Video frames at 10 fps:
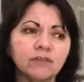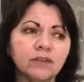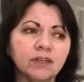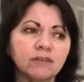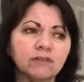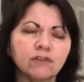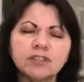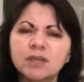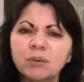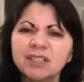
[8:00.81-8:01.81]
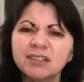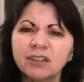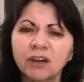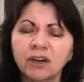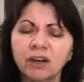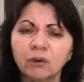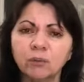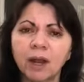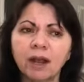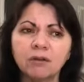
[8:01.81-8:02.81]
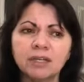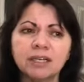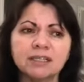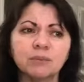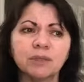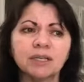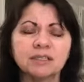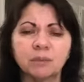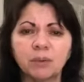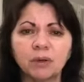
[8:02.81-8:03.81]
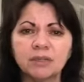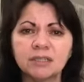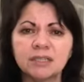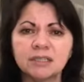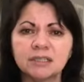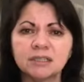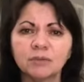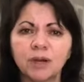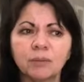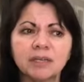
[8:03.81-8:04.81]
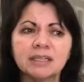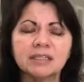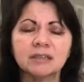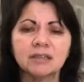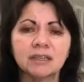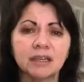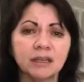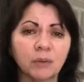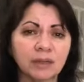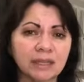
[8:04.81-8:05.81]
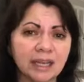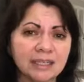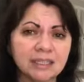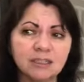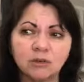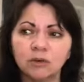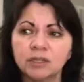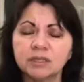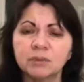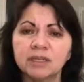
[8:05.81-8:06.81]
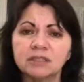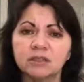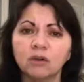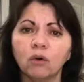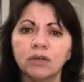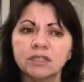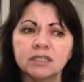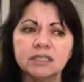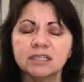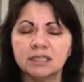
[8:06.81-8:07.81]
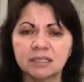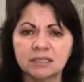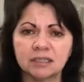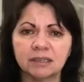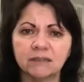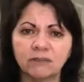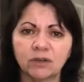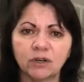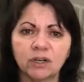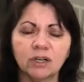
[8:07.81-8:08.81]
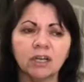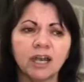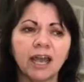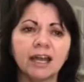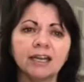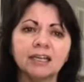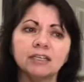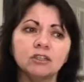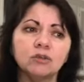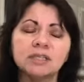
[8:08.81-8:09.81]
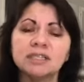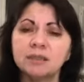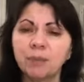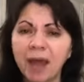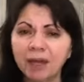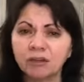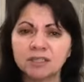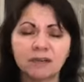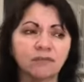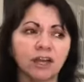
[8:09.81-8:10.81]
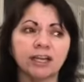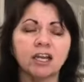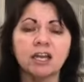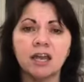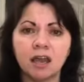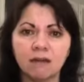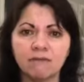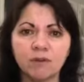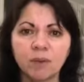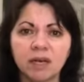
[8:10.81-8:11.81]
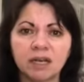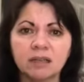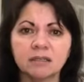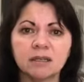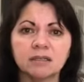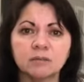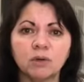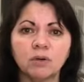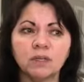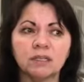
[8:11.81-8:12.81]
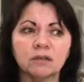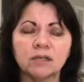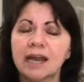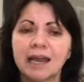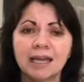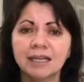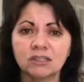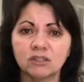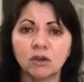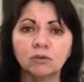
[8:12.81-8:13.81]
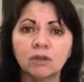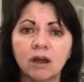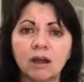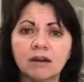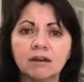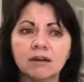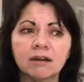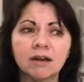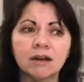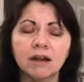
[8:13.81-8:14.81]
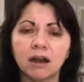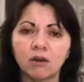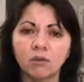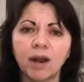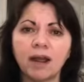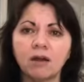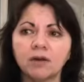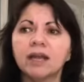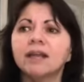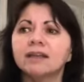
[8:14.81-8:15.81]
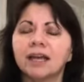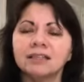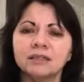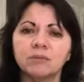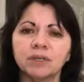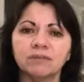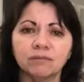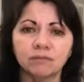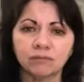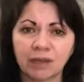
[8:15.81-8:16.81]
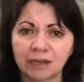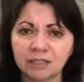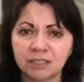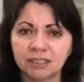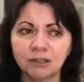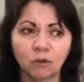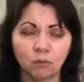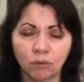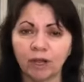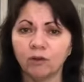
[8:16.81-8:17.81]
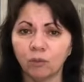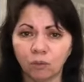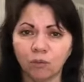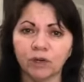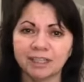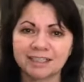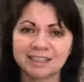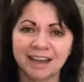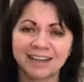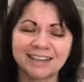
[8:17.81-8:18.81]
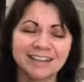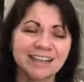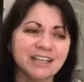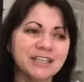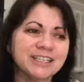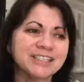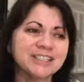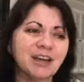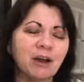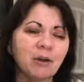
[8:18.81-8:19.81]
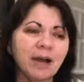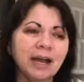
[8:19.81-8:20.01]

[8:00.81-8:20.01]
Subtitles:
if for some reason they're not around, is it because the person isn't around because what they did, or is it because the course didn't deliver? And you can see patterns. If like everybody on the testimonial is no longer around, that's a big flashing red warning sign. So